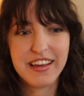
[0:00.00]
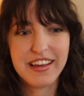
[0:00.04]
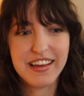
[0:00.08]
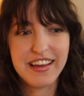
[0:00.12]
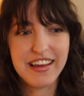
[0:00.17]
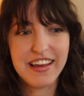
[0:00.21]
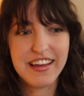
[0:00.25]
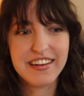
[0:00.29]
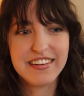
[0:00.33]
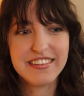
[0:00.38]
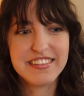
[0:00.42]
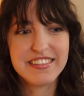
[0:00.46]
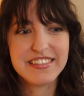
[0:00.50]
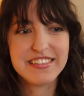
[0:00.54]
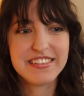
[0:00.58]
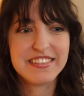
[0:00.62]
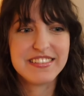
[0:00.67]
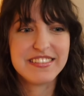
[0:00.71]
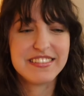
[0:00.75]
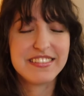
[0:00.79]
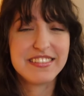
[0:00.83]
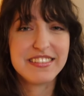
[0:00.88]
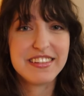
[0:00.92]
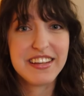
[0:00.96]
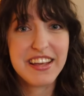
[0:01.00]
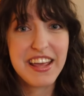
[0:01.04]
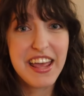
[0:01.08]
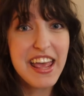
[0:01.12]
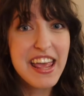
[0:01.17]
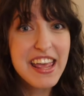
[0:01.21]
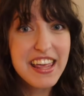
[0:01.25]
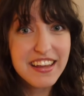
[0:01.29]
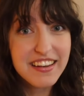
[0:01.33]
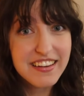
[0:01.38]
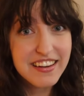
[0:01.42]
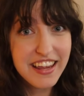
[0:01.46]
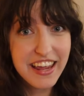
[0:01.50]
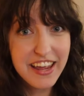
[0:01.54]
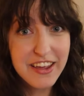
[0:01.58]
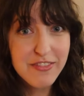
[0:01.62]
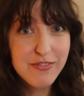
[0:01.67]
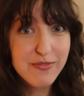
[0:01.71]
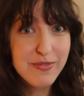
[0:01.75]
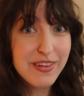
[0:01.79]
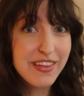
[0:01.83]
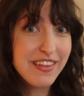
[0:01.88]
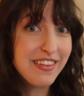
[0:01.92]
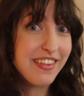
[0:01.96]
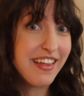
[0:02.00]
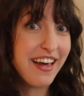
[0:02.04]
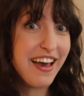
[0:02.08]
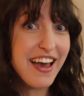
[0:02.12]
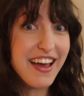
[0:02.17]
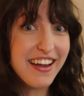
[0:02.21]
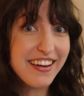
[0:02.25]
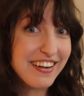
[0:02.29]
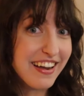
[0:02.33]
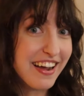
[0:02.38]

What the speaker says: and it gave me that